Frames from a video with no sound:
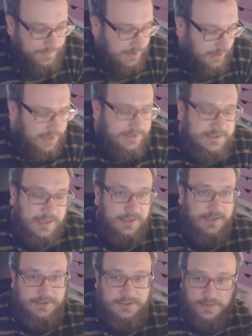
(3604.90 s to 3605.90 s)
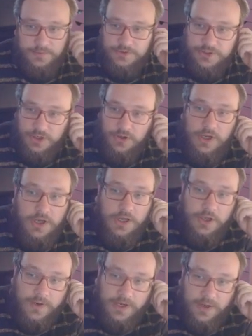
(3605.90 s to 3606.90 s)
That's like an example. So
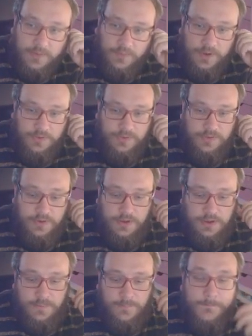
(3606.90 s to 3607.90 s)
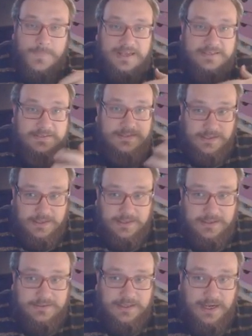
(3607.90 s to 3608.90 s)
you end up with messy
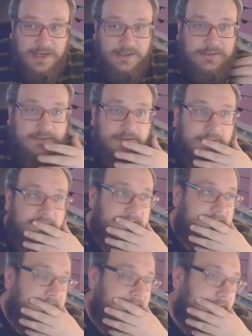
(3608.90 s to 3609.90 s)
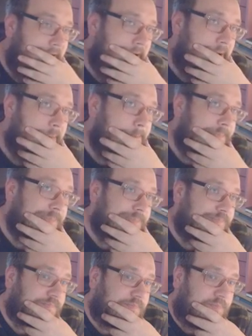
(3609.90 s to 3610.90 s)
tags.
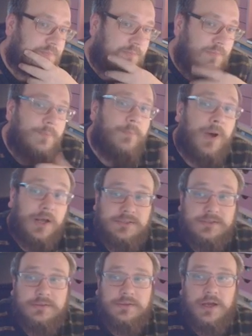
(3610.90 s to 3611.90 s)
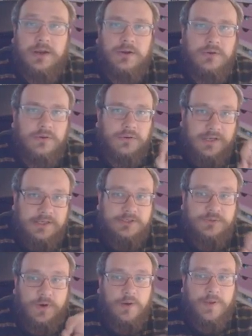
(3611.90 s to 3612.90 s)
But I don't need
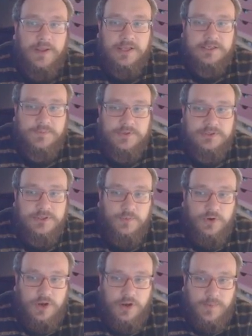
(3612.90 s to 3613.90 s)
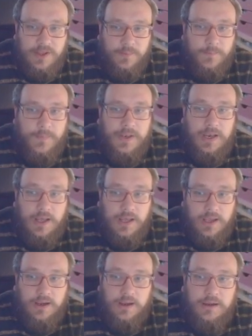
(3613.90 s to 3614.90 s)
to worry about this because I'm not going to make the
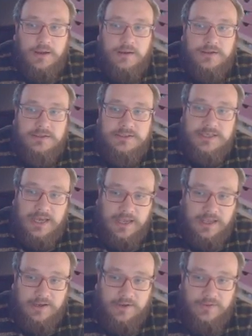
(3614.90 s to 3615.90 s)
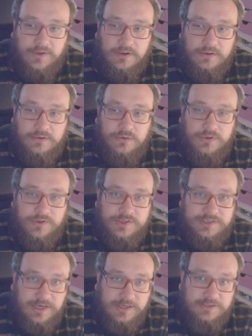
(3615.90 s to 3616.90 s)
player tag anything. All of the
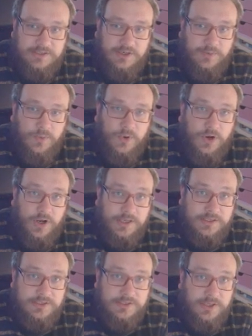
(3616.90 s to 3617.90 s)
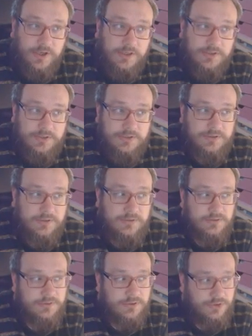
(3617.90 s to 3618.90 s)
tags are going to be what I decide
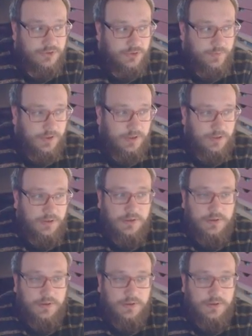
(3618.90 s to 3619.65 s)
they should be.